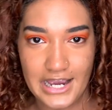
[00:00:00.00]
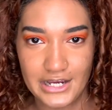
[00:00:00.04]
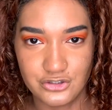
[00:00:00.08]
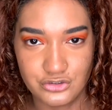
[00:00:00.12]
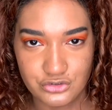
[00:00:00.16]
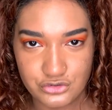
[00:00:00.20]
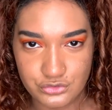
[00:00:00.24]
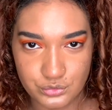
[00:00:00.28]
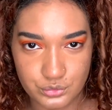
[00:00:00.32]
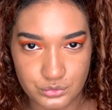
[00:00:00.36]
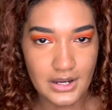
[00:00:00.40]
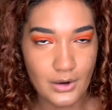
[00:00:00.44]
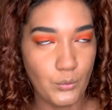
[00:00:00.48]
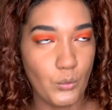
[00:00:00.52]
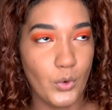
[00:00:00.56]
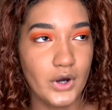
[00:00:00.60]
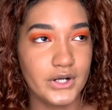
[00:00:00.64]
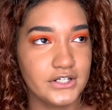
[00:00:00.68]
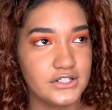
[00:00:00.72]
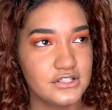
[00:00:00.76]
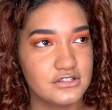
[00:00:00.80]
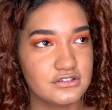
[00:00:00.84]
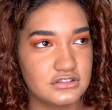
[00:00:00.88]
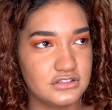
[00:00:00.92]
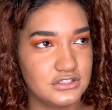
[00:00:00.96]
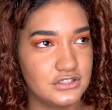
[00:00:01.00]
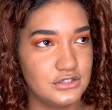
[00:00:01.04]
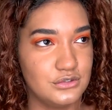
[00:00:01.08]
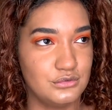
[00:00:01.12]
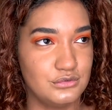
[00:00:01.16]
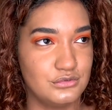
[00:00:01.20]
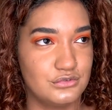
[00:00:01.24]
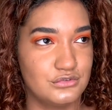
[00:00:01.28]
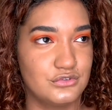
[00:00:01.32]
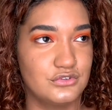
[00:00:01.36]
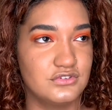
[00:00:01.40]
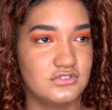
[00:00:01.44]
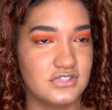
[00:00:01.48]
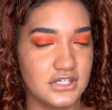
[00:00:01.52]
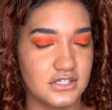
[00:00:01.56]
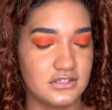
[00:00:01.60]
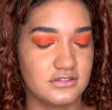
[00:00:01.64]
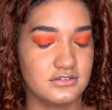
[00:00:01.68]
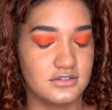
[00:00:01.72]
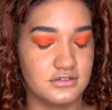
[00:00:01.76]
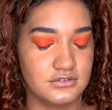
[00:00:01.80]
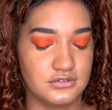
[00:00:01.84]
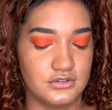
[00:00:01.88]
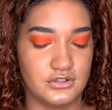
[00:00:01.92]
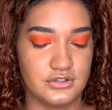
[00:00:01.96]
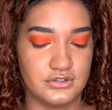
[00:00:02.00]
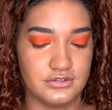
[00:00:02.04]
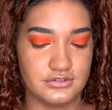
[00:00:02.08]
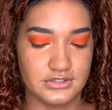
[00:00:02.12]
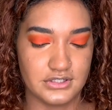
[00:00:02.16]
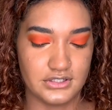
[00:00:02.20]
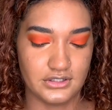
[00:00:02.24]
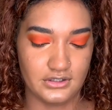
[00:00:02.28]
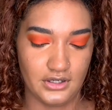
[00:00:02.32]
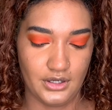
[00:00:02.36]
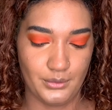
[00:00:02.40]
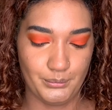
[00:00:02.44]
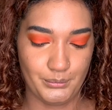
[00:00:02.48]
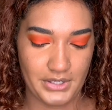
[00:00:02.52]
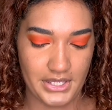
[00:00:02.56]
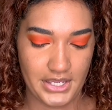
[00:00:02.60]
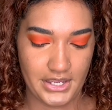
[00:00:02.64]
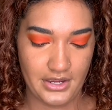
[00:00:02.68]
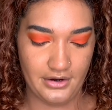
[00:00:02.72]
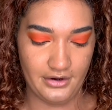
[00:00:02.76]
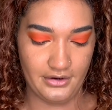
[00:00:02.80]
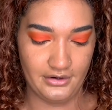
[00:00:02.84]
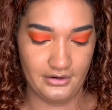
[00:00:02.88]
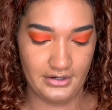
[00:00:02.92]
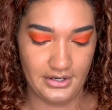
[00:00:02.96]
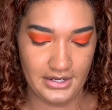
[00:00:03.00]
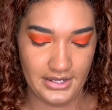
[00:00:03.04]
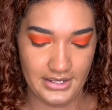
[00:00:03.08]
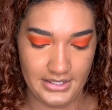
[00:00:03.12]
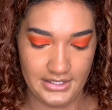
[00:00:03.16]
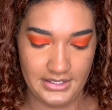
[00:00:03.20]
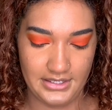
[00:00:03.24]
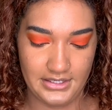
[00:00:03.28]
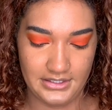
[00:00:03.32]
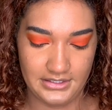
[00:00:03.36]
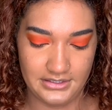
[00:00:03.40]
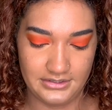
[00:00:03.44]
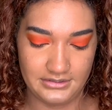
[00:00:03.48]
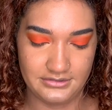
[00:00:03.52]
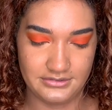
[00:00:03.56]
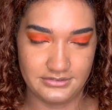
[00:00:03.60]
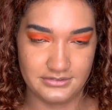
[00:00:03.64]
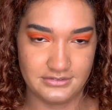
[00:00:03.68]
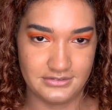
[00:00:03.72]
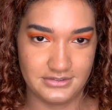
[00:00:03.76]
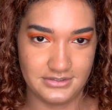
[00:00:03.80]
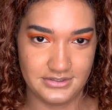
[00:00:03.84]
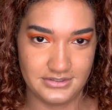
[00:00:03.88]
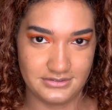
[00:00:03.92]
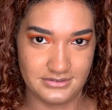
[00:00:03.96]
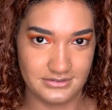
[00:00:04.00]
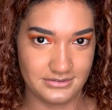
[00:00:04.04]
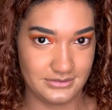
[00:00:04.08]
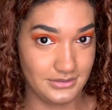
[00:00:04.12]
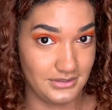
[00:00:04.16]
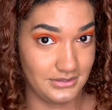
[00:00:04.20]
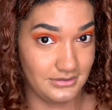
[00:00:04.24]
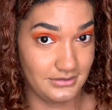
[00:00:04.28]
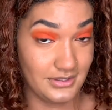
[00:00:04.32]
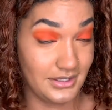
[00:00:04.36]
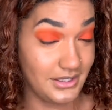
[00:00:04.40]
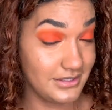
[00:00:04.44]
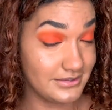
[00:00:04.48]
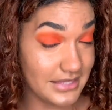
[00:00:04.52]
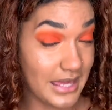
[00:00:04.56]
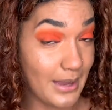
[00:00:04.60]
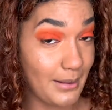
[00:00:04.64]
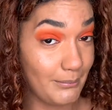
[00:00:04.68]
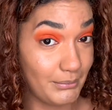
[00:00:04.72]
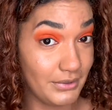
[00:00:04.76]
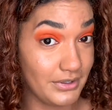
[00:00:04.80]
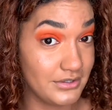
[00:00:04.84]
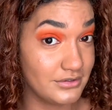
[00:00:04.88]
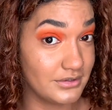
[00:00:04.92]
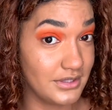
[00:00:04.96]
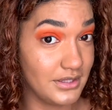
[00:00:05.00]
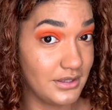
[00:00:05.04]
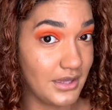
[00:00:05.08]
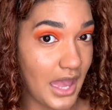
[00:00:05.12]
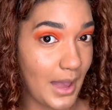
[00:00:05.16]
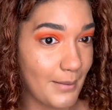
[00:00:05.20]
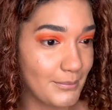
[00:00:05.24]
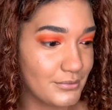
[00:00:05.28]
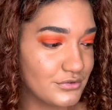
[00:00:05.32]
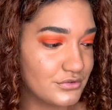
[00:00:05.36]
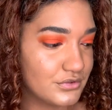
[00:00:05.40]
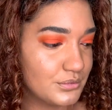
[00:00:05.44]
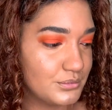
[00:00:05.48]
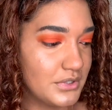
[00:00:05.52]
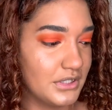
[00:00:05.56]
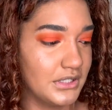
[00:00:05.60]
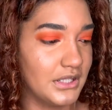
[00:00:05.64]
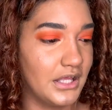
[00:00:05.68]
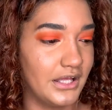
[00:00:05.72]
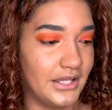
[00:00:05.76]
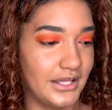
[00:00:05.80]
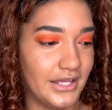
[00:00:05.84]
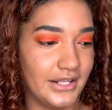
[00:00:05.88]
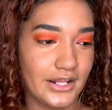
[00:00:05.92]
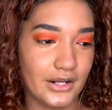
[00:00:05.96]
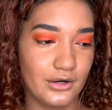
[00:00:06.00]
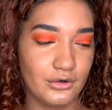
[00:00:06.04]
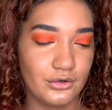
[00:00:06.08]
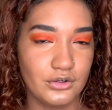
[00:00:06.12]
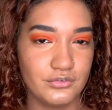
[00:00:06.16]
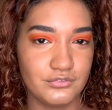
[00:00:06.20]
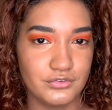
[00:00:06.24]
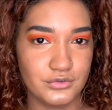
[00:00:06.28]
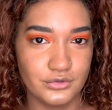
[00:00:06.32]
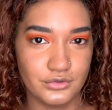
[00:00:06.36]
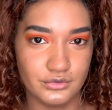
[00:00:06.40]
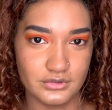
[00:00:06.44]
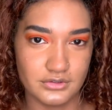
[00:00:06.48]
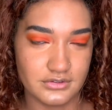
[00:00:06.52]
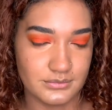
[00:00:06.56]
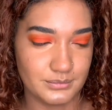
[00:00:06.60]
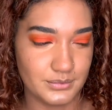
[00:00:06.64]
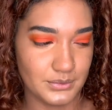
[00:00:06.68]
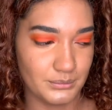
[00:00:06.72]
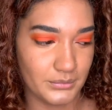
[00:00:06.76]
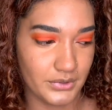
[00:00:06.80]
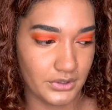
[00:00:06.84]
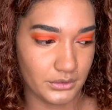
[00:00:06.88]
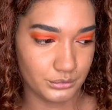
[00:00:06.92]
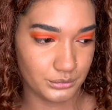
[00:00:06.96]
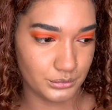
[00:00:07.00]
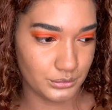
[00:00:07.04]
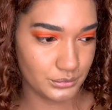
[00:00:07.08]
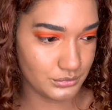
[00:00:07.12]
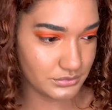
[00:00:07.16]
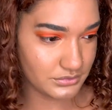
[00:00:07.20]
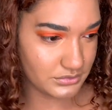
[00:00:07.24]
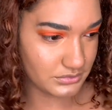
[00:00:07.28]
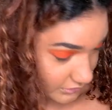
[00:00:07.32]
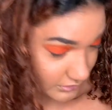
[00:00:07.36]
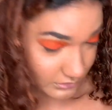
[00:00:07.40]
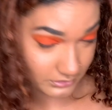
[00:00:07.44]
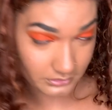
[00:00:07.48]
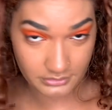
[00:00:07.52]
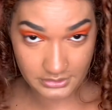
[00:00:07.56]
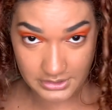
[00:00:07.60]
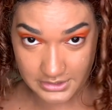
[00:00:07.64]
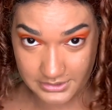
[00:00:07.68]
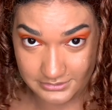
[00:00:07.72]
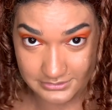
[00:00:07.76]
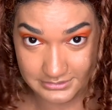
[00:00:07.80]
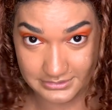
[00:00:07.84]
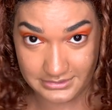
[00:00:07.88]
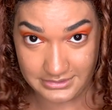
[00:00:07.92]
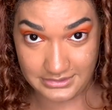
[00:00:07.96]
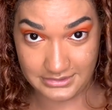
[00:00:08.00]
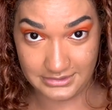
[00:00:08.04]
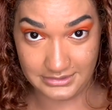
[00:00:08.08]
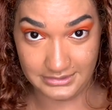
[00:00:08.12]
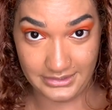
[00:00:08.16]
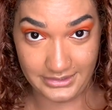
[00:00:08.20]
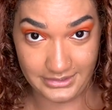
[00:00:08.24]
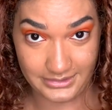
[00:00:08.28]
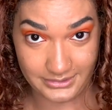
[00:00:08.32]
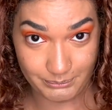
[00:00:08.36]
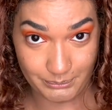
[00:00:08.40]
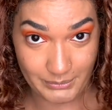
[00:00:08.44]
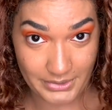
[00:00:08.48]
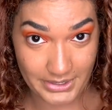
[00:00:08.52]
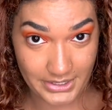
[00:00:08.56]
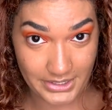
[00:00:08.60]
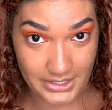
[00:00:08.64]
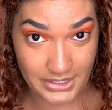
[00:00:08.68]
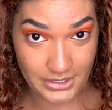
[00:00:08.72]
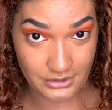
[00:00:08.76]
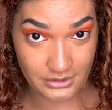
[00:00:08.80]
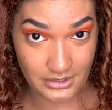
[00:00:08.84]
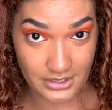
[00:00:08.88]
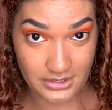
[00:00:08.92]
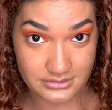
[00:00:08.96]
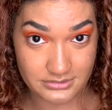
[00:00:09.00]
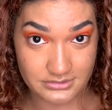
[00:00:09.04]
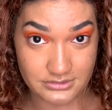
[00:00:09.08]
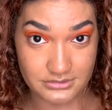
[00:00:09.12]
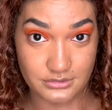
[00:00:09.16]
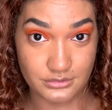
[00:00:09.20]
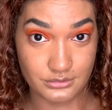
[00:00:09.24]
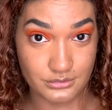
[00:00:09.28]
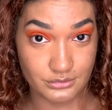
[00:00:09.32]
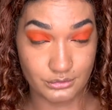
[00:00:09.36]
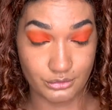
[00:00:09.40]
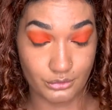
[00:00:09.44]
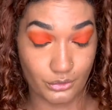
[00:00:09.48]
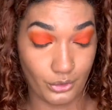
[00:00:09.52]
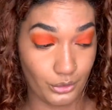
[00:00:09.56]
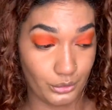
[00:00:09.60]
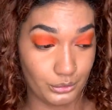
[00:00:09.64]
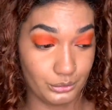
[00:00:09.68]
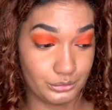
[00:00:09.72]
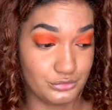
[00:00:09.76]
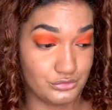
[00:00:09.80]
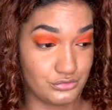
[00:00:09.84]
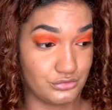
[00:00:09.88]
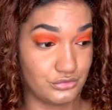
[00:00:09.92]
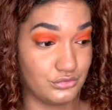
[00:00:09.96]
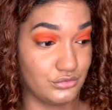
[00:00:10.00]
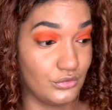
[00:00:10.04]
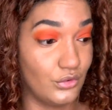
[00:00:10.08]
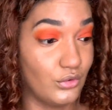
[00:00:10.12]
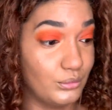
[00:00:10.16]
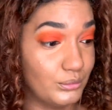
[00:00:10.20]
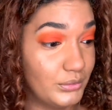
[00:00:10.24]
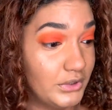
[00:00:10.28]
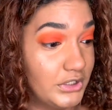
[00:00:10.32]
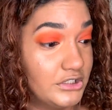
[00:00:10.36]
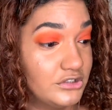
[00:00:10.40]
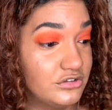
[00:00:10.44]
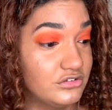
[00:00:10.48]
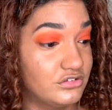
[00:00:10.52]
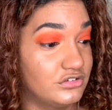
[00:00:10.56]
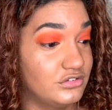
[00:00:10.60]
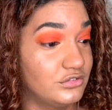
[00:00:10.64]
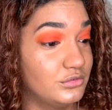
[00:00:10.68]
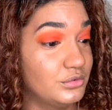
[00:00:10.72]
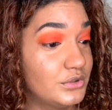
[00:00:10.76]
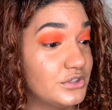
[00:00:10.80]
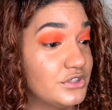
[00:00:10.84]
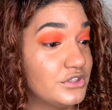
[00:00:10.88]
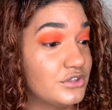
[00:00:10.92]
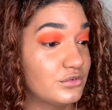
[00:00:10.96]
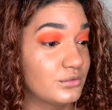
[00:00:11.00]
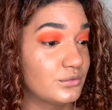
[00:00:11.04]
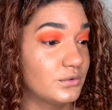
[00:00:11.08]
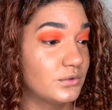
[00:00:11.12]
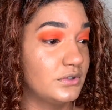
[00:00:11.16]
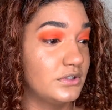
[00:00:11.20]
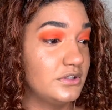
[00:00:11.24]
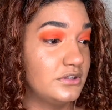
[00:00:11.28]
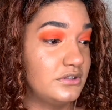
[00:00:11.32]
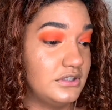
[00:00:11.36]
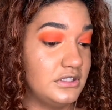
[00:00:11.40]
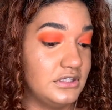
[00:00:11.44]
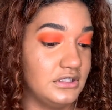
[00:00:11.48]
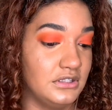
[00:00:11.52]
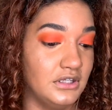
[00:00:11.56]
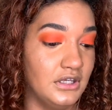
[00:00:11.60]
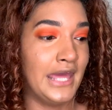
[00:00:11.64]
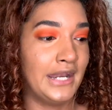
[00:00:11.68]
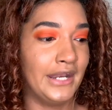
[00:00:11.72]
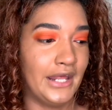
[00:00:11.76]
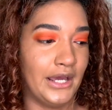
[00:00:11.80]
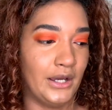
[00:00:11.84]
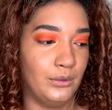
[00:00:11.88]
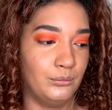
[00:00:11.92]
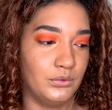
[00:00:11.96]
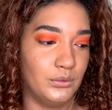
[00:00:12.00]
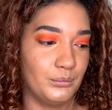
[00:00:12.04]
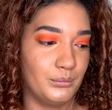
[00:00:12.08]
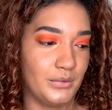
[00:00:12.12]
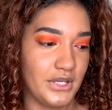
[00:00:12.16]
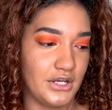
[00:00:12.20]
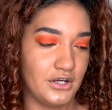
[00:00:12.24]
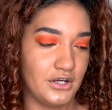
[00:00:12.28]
I just want an excuse to take scissors and cut my hair, and it's a thing. It happens to me a lot. And I don't know if you noticed, but my roots are crazy. Like, my hair has grown so much during this quarantine, and I want my